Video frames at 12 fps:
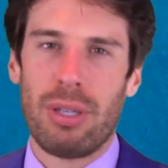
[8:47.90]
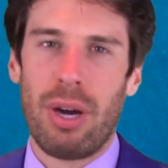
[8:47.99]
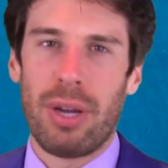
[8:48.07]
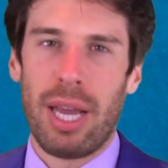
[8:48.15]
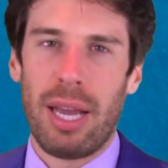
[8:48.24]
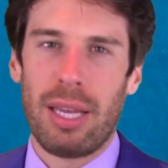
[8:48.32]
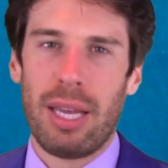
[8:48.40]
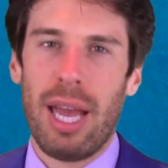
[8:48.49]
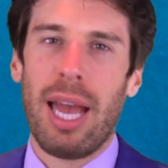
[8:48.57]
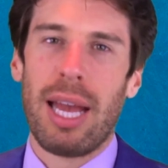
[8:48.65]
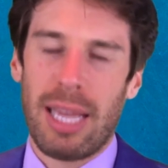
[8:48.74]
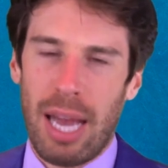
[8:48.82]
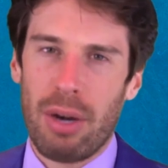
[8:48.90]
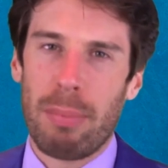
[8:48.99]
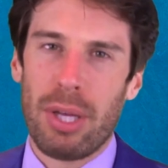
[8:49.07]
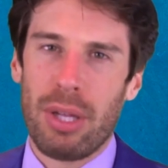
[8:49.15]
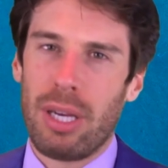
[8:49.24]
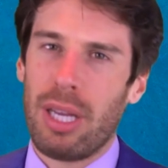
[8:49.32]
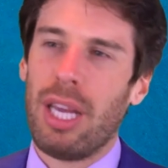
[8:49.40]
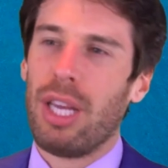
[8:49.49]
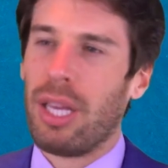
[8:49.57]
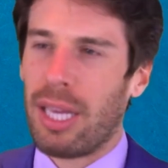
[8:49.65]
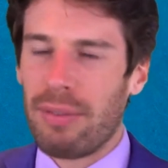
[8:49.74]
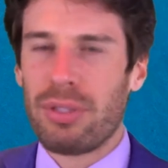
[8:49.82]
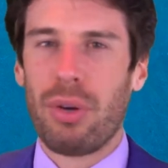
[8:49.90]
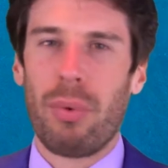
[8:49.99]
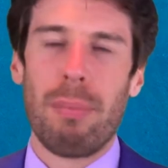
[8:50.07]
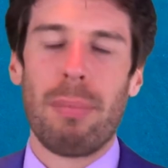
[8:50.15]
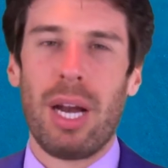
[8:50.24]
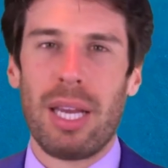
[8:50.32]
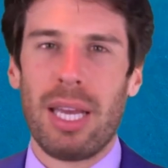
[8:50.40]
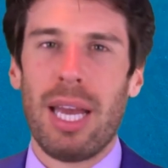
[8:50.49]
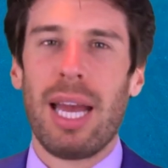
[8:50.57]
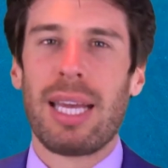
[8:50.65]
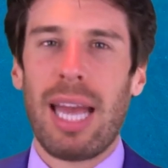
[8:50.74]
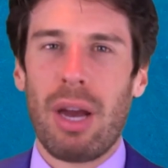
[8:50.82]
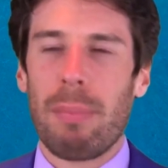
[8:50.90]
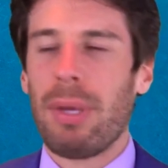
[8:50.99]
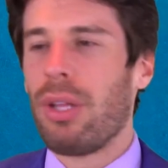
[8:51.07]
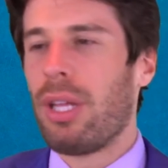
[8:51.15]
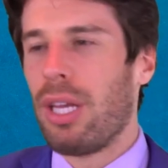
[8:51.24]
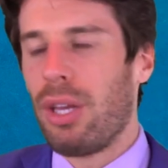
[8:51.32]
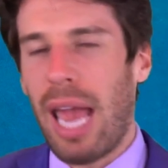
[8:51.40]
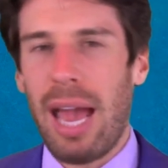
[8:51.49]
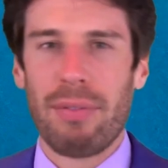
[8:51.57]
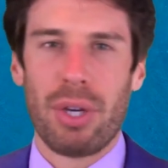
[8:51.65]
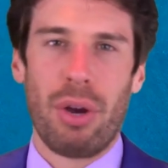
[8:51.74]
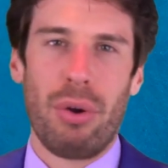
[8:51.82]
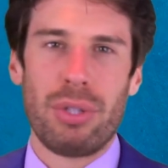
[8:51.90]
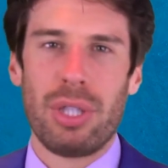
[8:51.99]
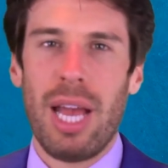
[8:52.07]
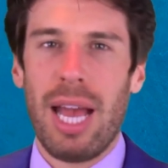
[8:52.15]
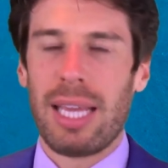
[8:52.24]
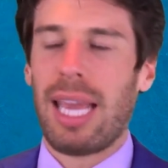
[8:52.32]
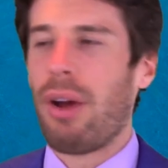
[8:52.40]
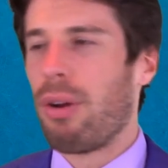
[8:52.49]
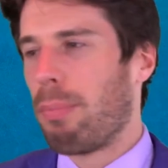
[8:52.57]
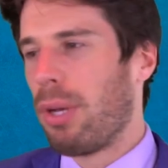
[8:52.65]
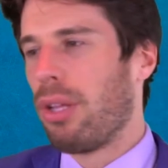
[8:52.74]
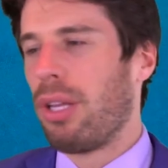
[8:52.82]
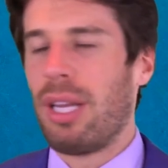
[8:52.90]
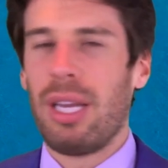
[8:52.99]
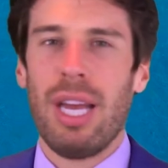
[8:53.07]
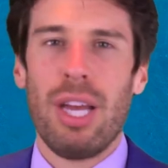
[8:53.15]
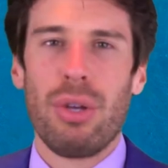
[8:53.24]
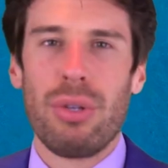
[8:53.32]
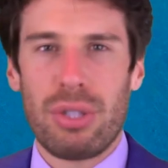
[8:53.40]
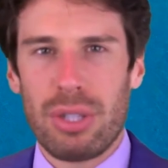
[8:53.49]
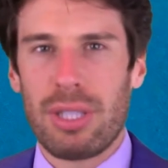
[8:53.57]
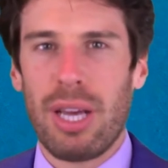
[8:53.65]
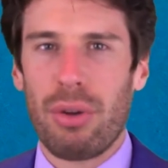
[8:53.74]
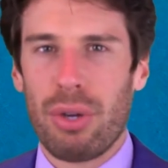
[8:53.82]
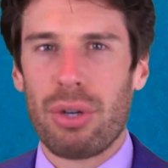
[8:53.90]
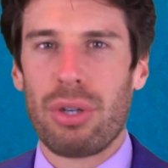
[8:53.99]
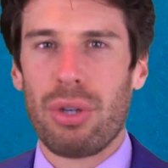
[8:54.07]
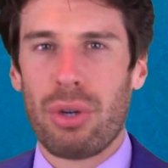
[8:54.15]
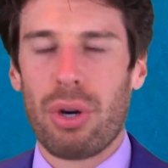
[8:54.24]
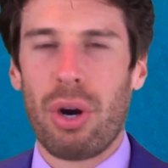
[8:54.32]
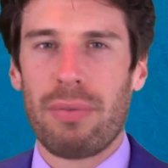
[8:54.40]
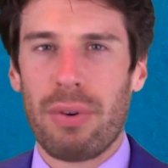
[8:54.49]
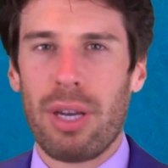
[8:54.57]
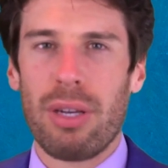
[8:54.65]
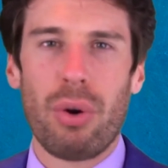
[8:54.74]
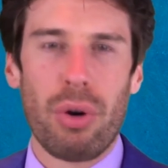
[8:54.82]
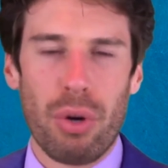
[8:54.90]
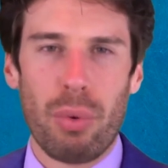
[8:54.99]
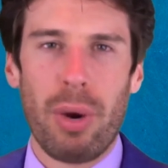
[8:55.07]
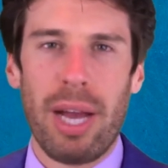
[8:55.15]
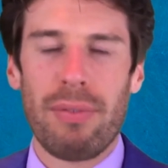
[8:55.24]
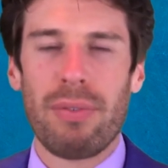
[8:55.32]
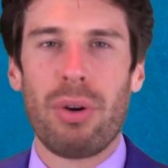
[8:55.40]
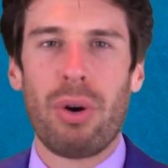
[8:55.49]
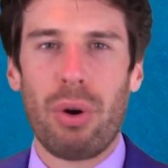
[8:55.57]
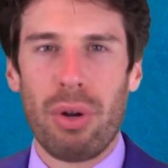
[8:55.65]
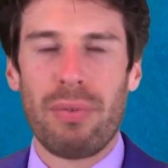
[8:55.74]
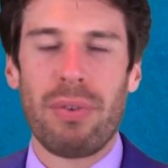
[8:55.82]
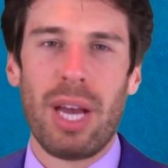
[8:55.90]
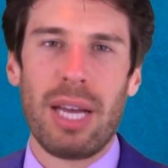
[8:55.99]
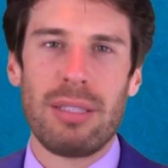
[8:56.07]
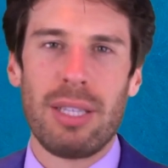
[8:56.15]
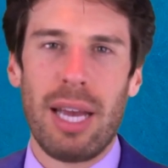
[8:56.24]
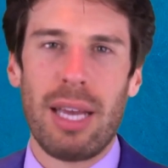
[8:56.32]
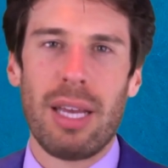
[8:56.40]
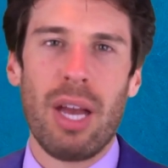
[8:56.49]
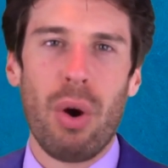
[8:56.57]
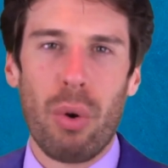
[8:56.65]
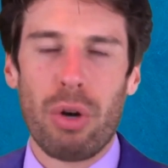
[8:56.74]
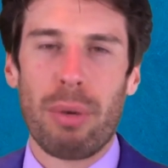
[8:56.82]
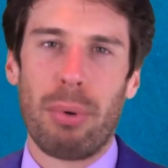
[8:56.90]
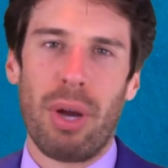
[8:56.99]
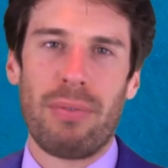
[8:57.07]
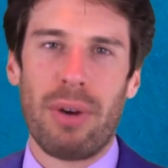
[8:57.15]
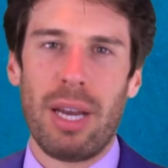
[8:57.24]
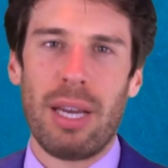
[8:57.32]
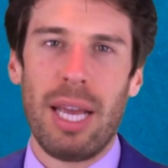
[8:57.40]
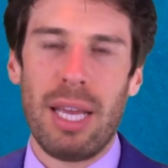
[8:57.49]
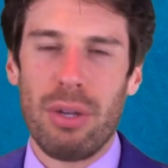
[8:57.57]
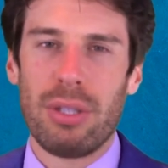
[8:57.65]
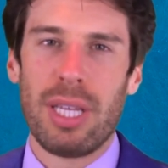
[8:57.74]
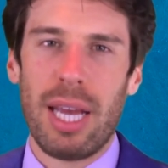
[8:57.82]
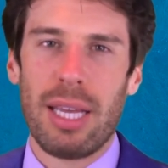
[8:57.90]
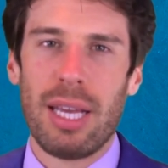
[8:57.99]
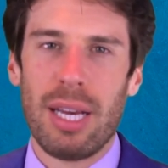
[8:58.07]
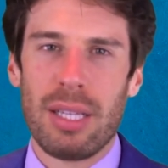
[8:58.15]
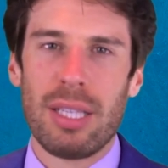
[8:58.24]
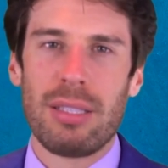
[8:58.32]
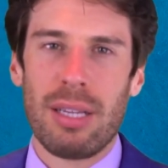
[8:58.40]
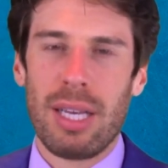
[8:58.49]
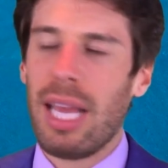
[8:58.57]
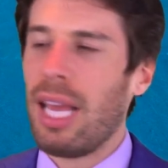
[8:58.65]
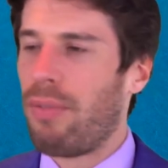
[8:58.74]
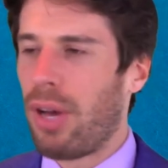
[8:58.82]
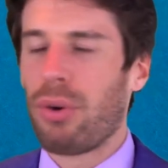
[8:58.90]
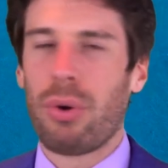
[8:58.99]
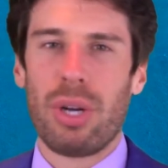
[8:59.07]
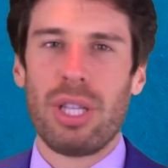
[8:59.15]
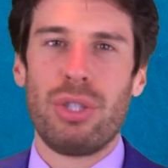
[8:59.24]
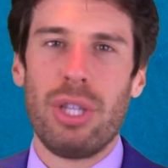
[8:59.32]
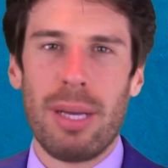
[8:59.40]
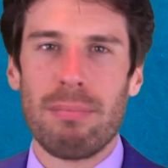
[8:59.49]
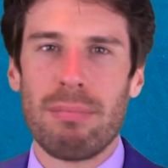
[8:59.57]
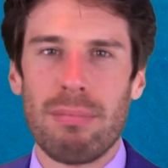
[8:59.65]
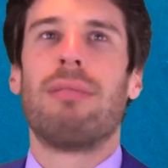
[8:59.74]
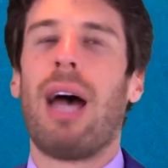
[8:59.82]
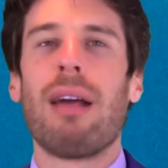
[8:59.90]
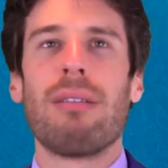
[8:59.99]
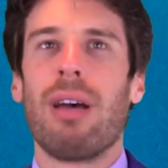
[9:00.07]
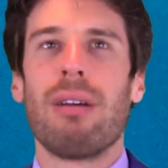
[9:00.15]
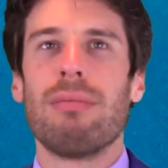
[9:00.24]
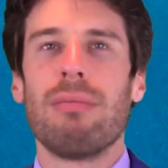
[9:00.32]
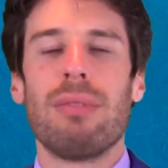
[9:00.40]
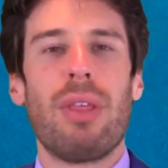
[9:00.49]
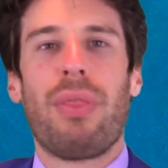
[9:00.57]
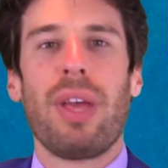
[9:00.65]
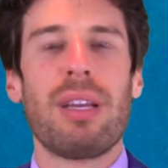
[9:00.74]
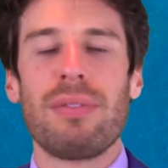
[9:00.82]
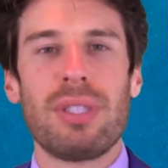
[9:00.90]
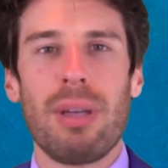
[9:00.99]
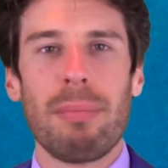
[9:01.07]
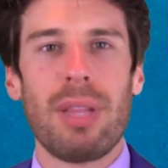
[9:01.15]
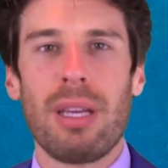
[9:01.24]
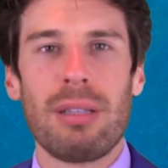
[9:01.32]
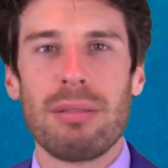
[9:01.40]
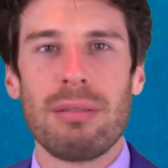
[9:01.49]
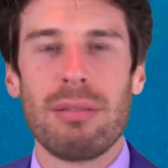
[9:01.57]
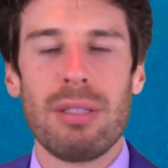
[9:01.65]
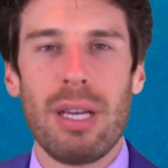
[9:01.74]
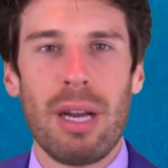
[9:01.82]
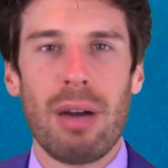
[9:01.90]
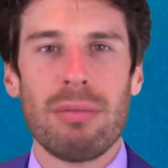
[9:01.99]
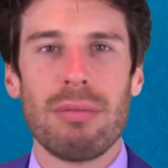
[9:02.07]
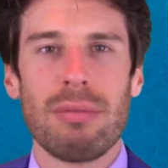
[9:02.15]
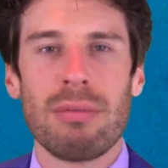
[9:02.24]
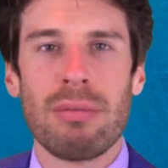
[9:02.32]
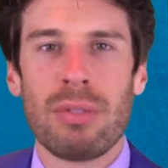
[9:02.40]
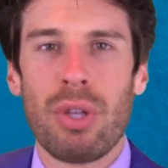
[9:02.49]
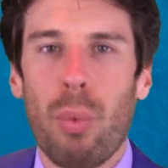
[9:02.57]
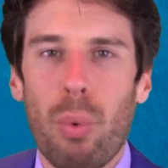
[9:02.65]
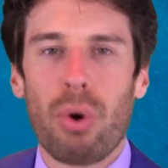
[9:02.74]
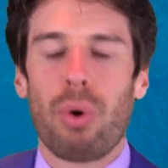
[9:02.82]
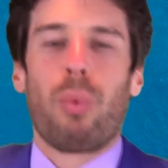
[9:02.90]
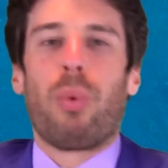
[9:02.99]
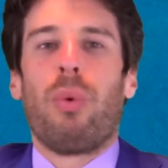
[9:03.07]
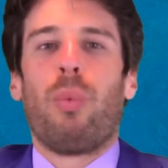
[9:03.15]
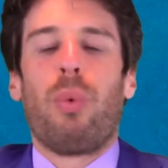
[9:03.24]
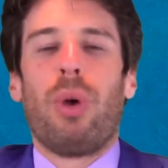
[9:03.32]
okay? Accountability, you give someone money. Accountability, you have a coach. Accountability, you tell your, your girlfriend or your wife or your fiance or your boyfriend and you say, listen, if I don't go to the gym, I don't know, think of something, you know? We're, we